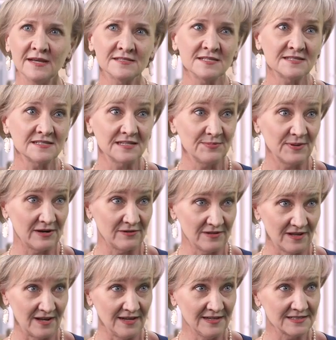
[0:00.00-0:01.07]
Kansas City Power
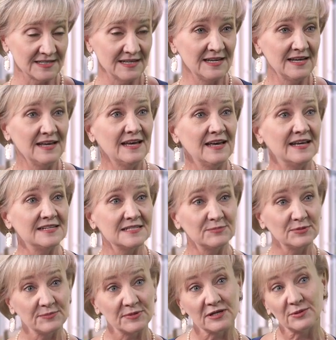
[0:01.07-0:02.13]
and Light has
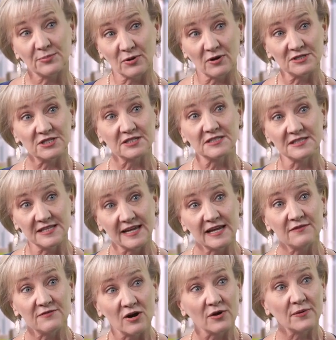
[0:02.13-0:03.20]
implemented a project, and they
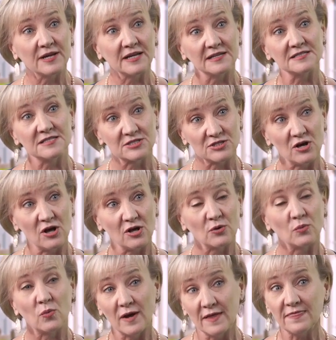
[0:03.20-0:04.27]
have already
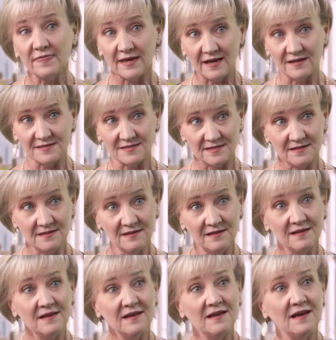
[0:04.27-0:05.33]
installed 1,000
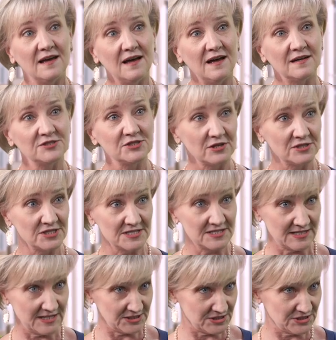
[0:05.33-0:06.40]
charging
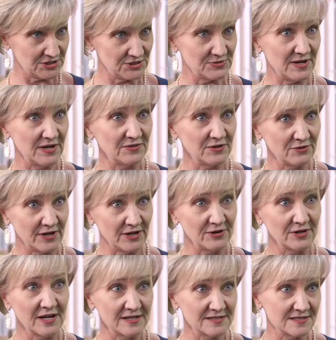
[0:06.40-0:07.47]
stations throughout the greater
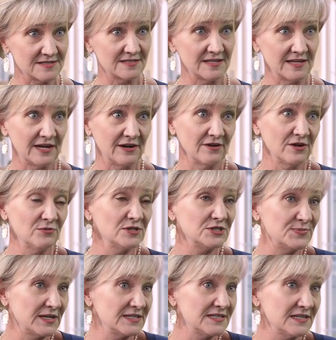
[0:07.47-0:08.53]
Kansas City area,
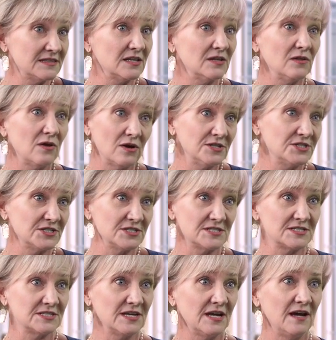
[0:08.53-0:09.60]
which makes it the
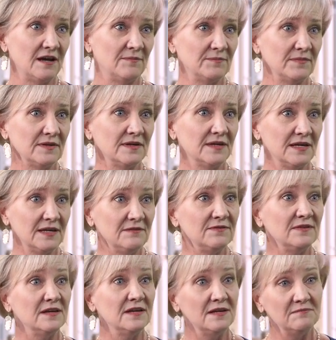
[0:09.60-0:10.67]
largest
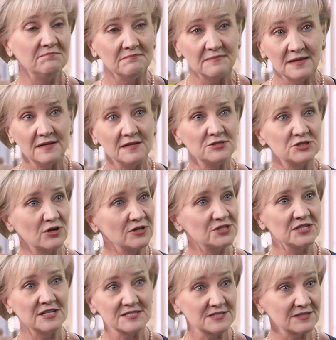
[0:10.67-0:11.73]
EV
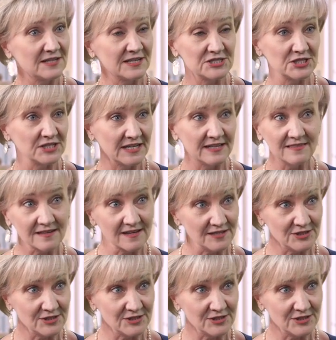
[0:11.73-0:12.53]
charging installation in the